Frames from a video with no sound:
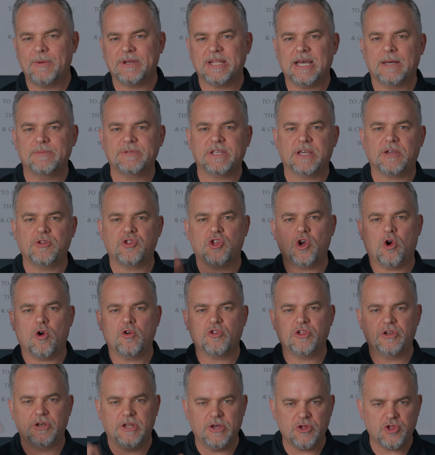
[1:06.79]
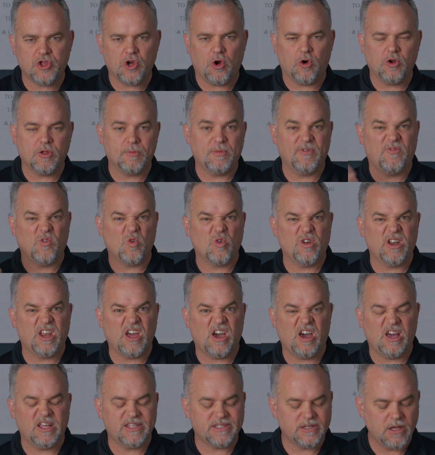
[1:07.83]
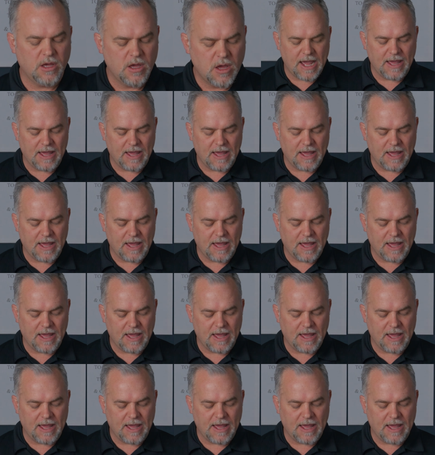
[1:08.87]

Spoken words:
times it can charge and discharge before it dies.